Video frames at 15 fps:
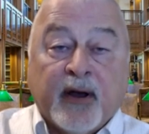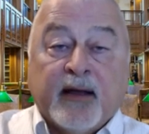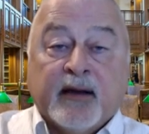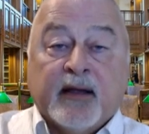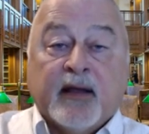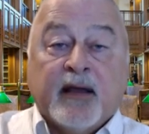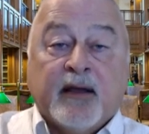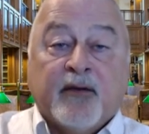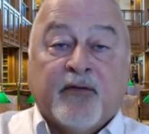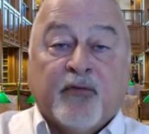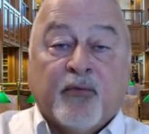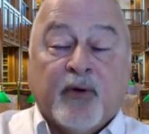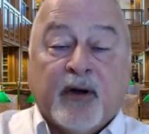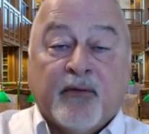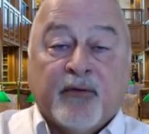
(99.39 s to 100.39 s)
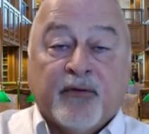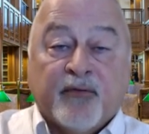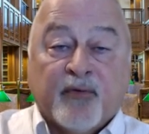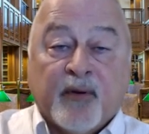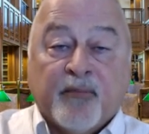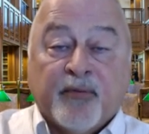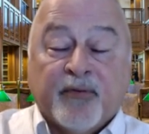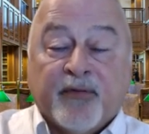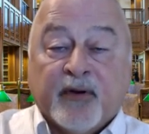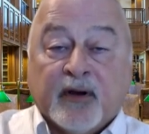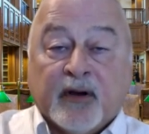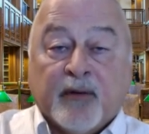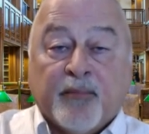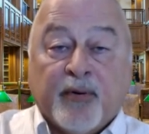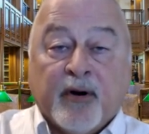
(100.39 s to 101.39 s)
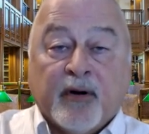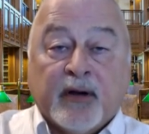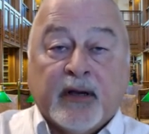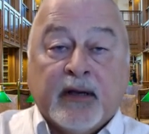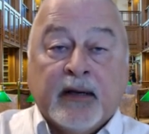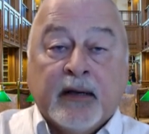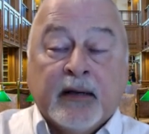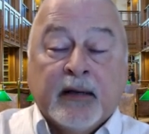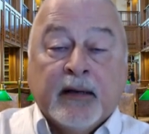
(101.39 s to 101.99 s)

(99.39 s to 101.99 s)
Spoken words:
I had a case where I was representing a party